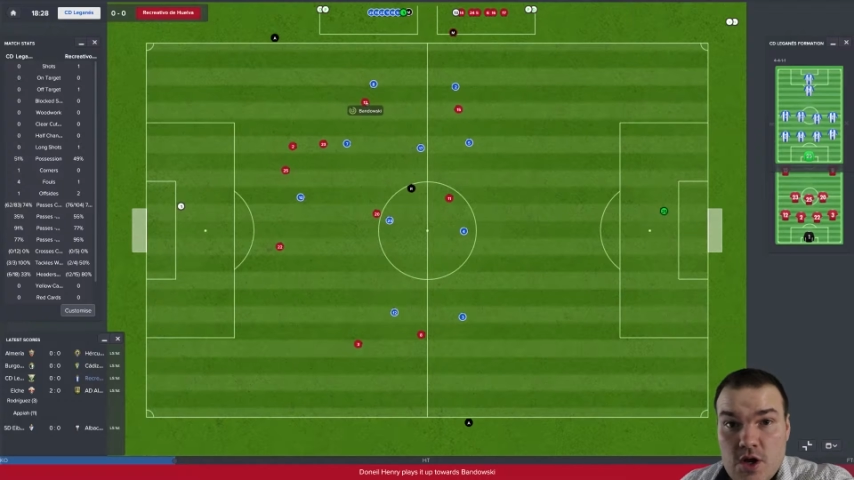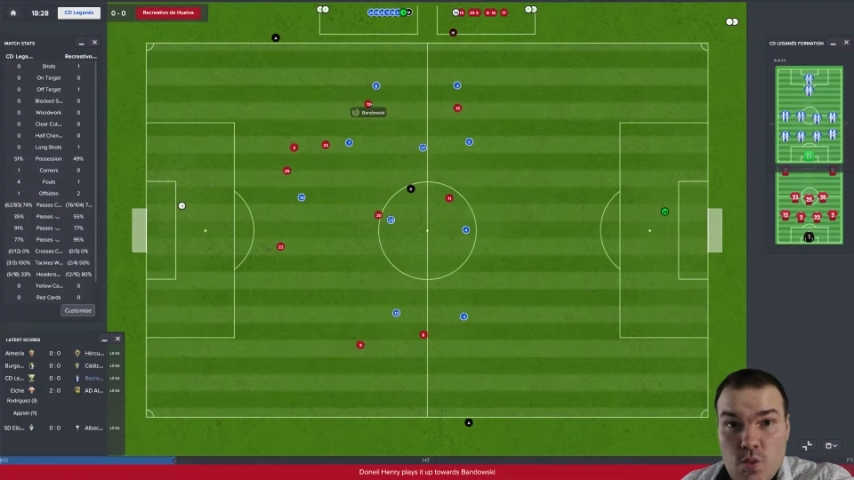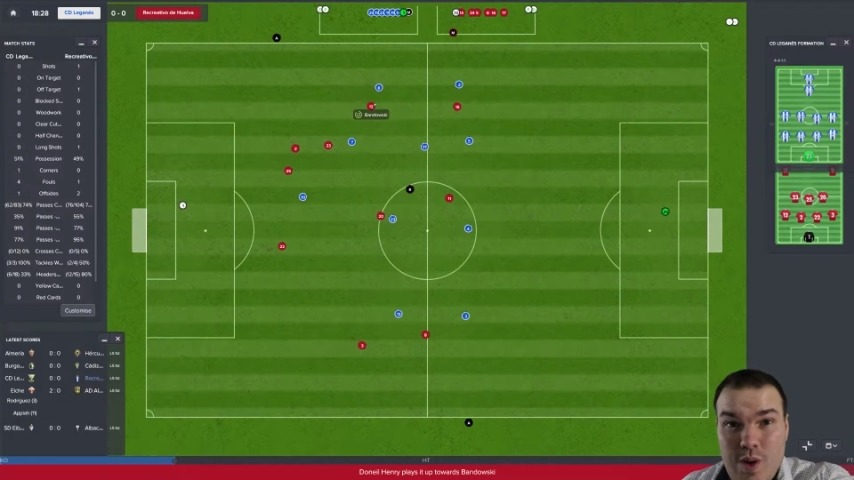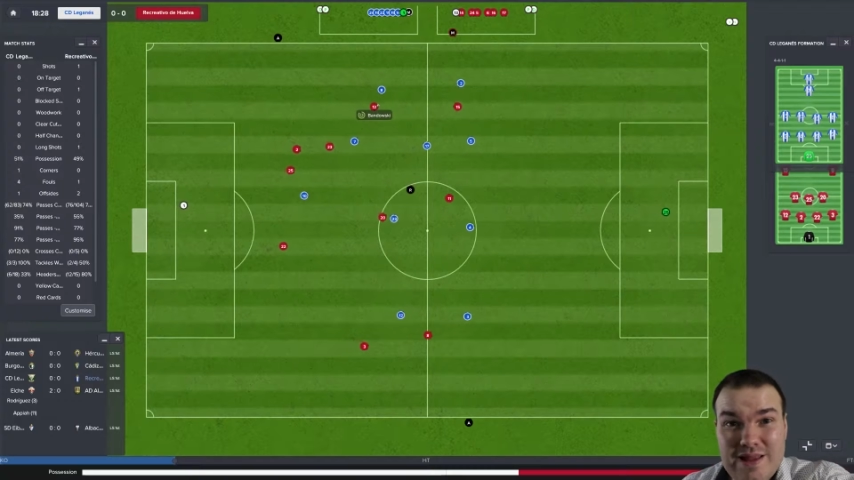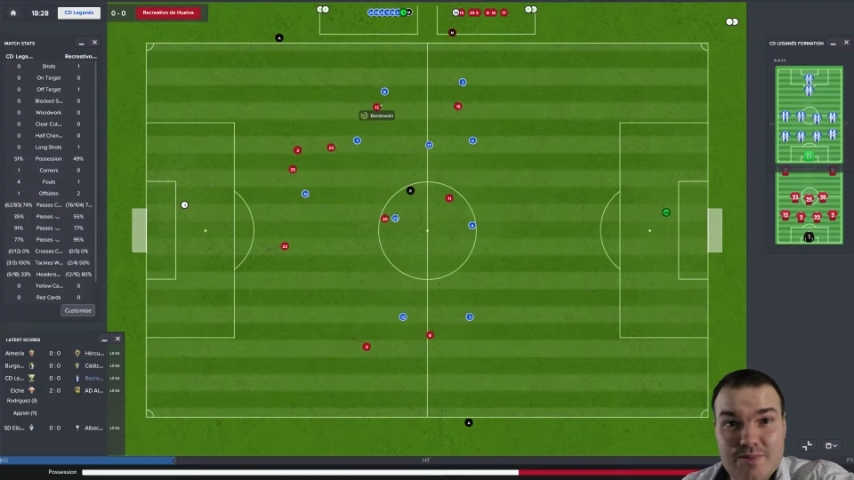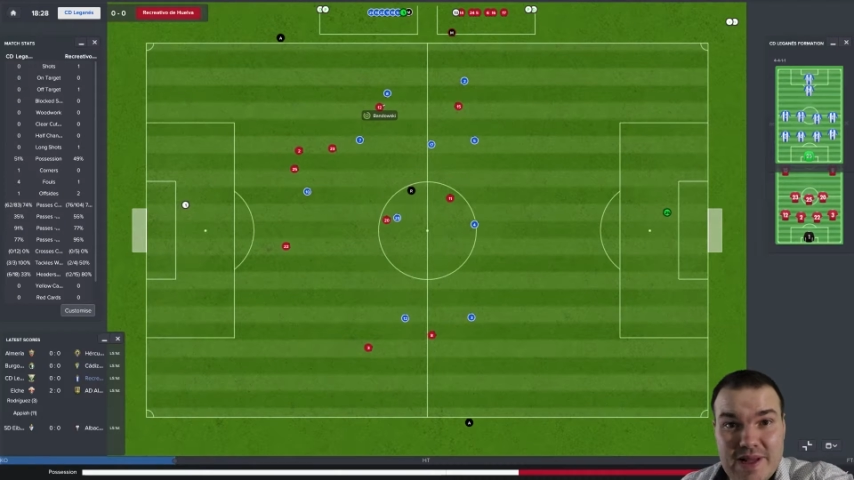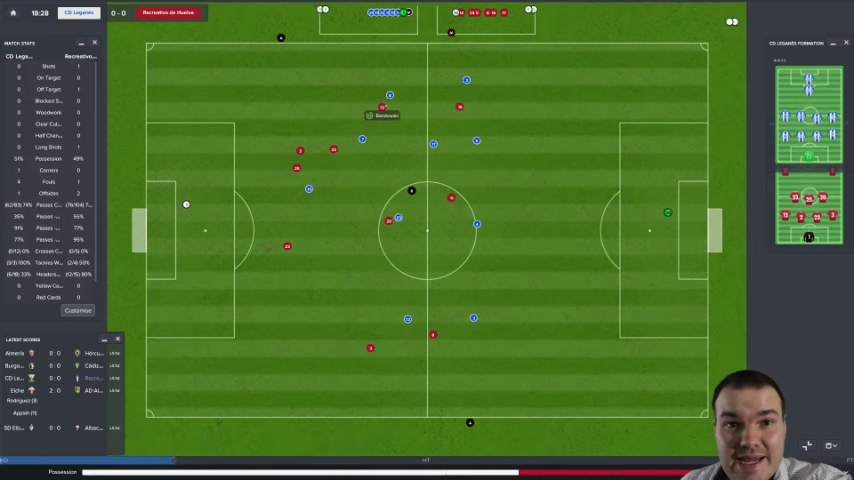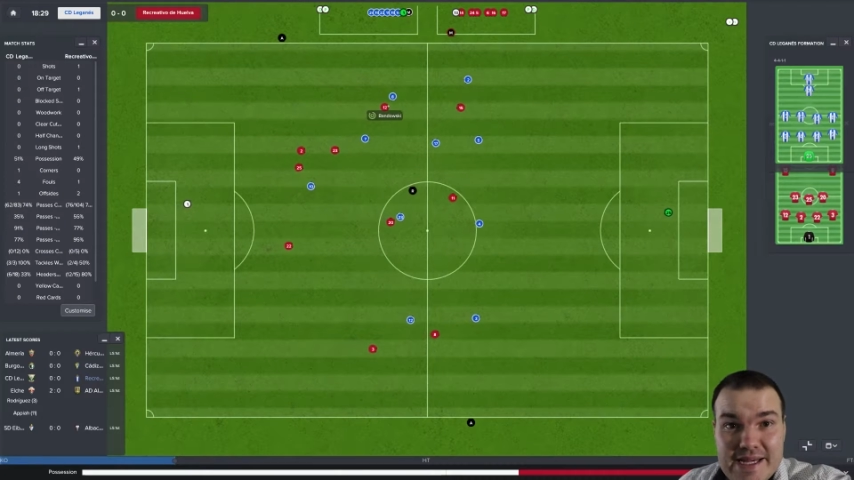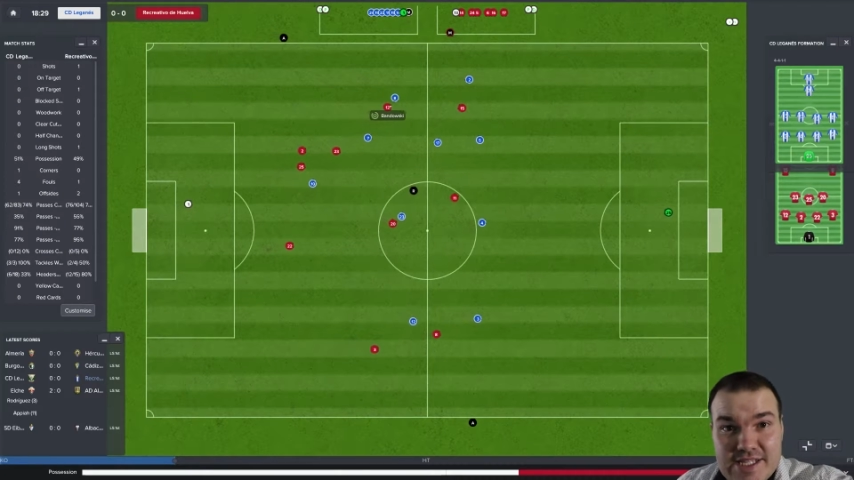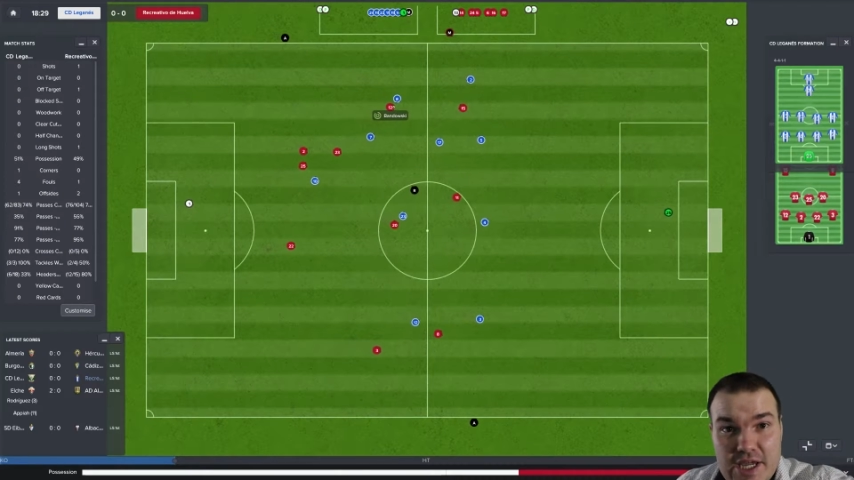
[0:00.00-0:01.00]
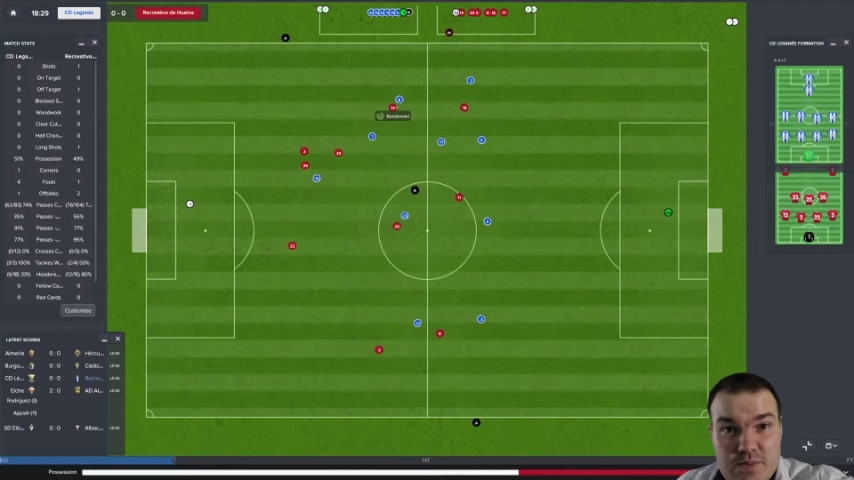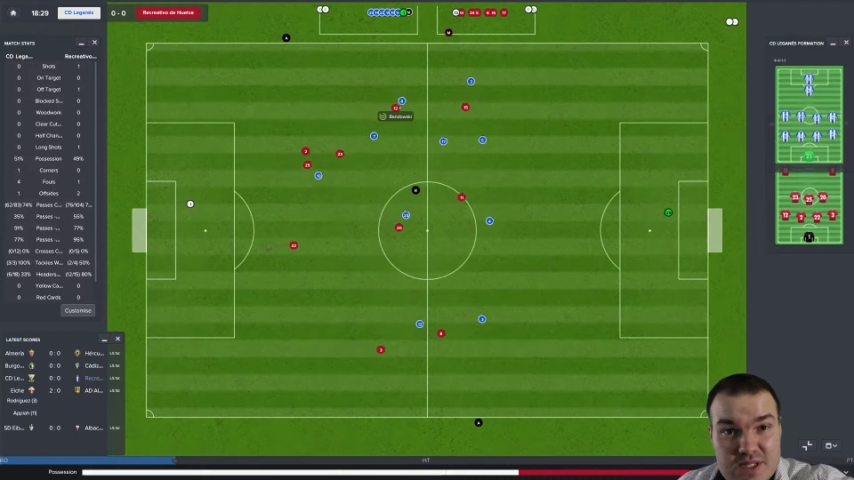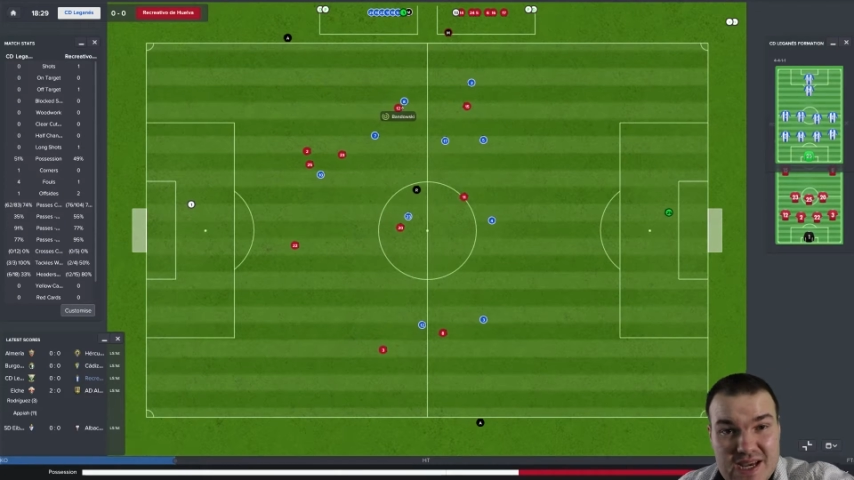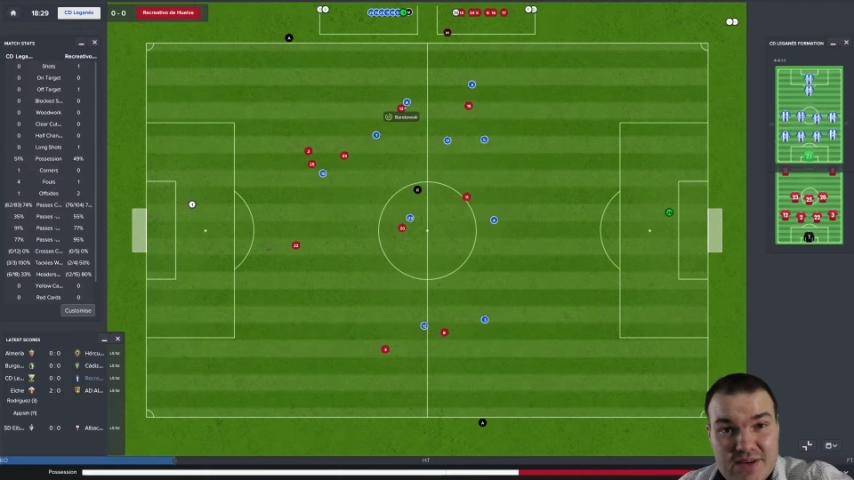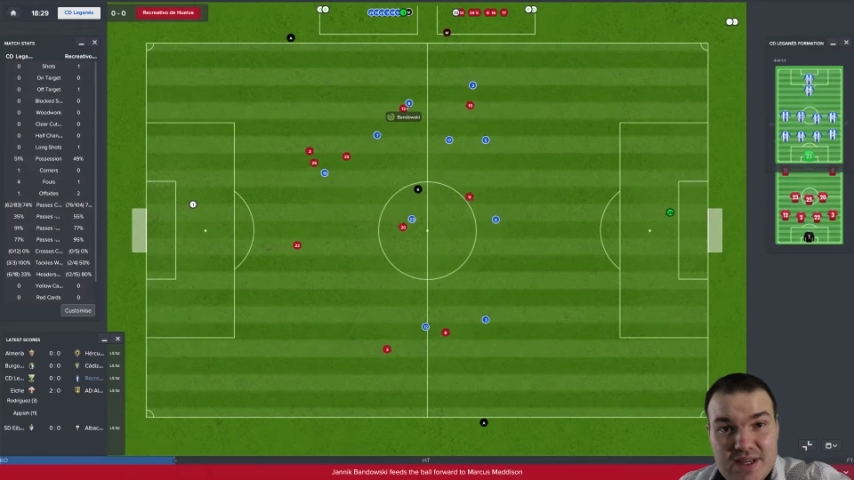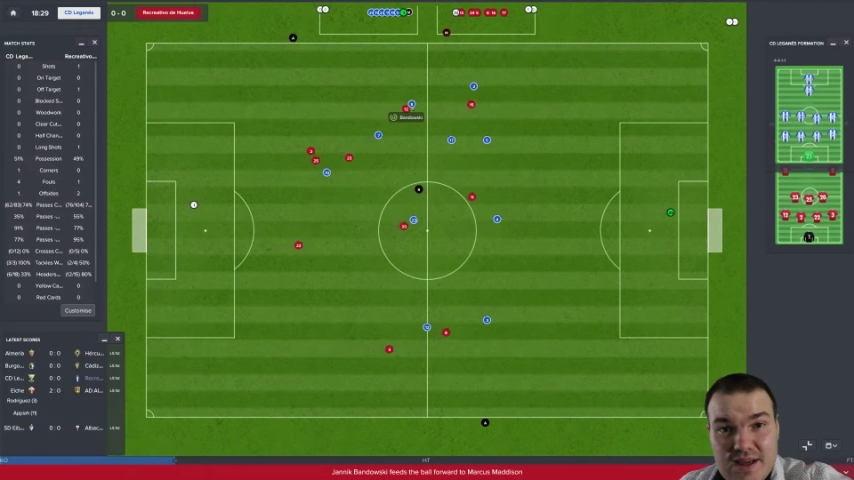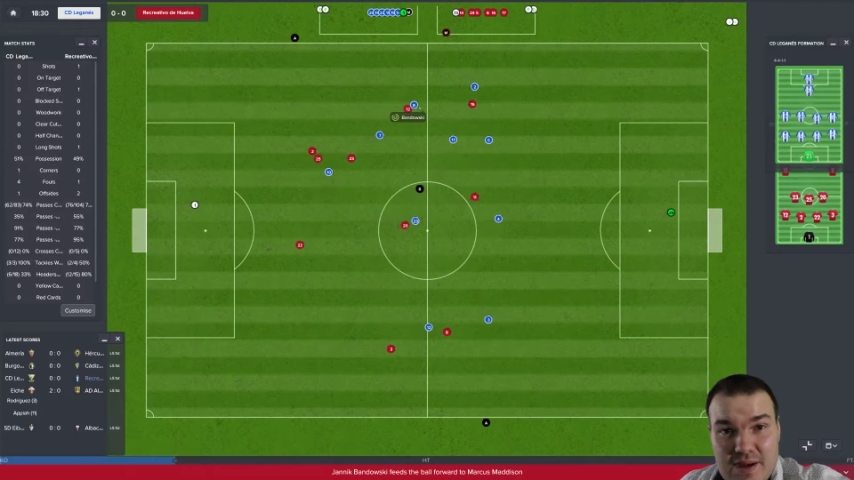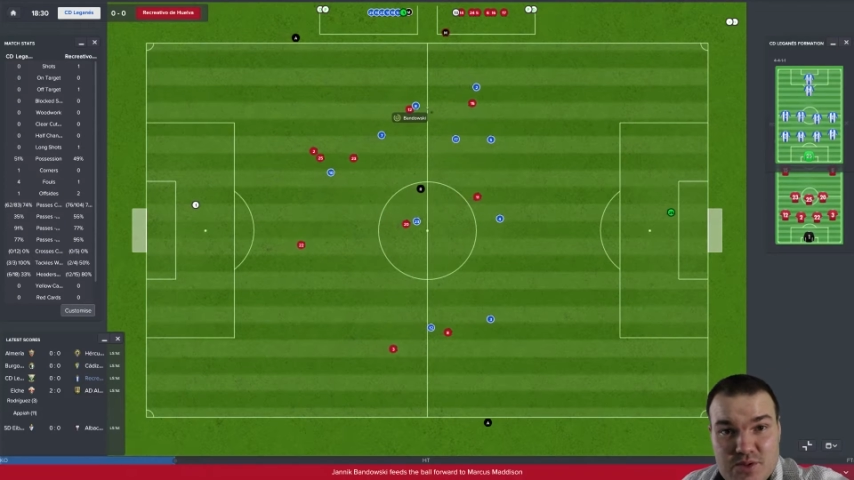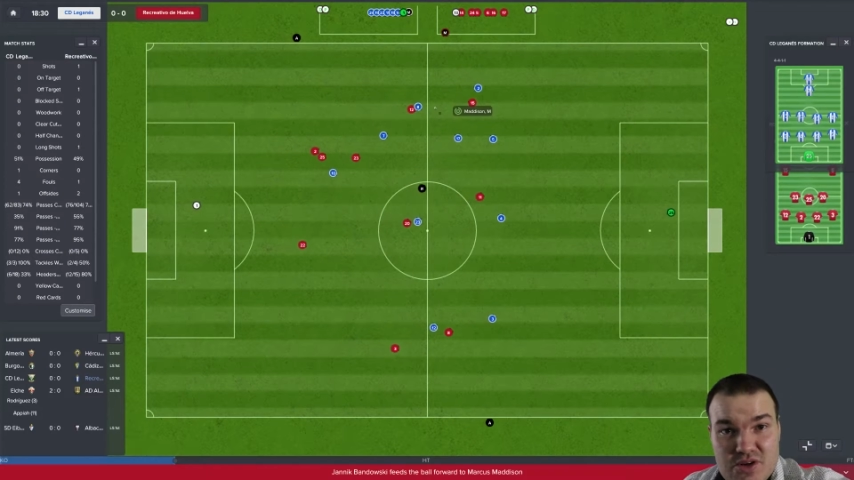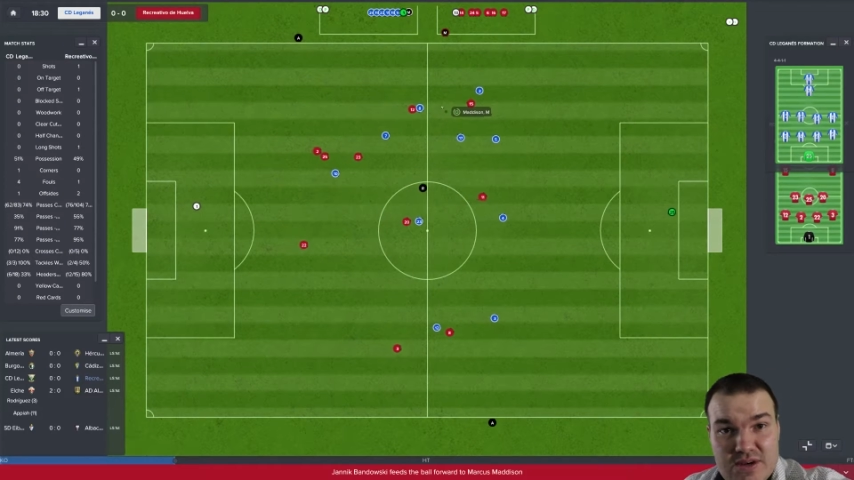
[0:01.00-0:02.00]
well-playing teams have an
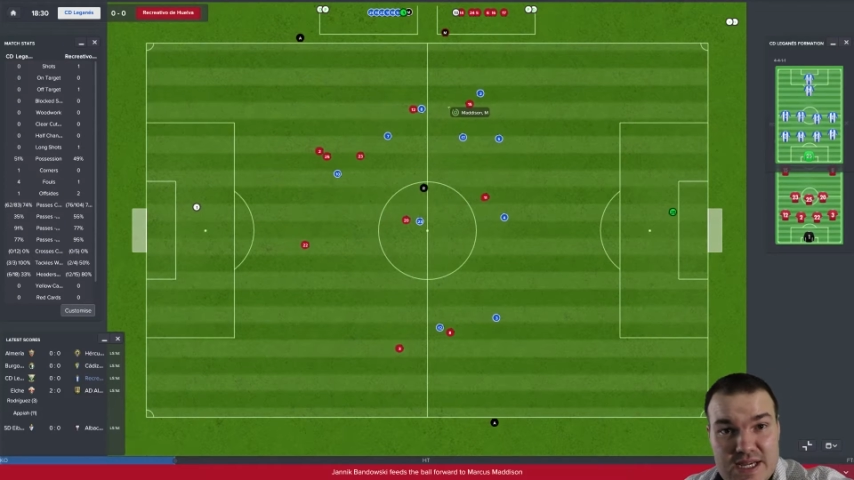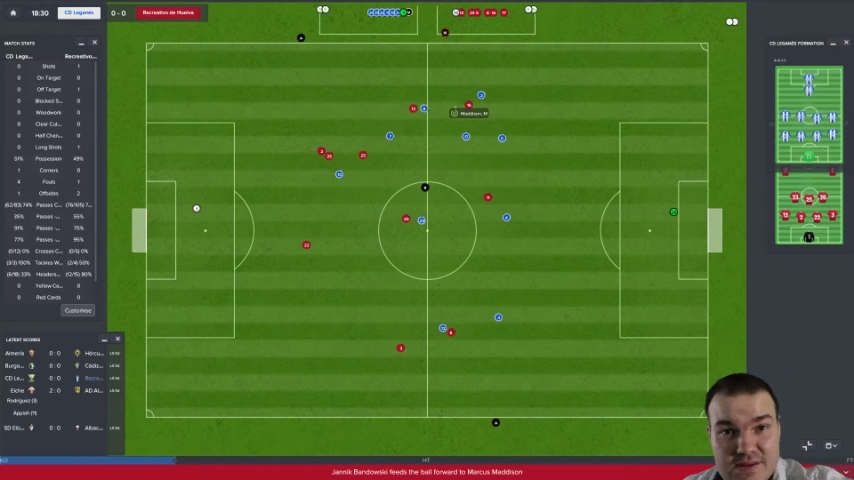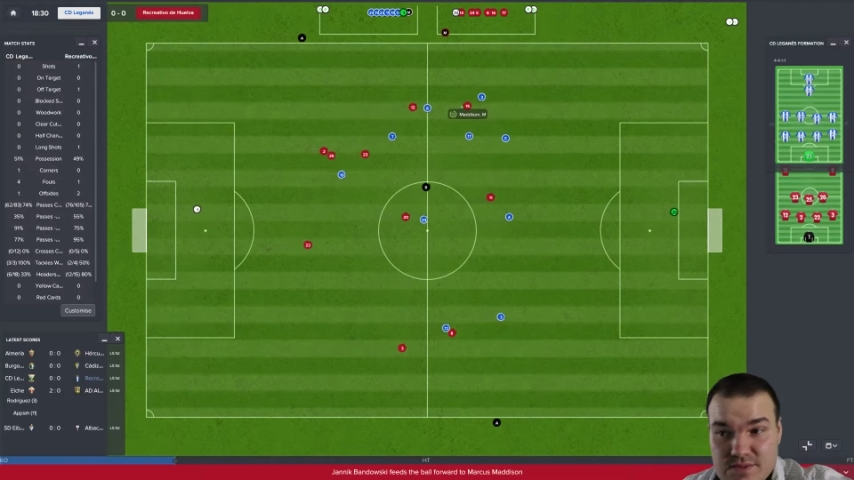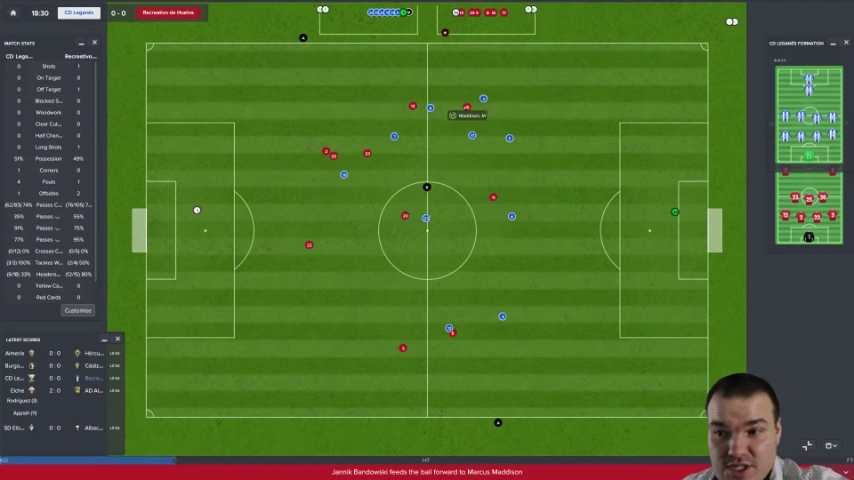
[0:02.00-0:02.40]
absolutely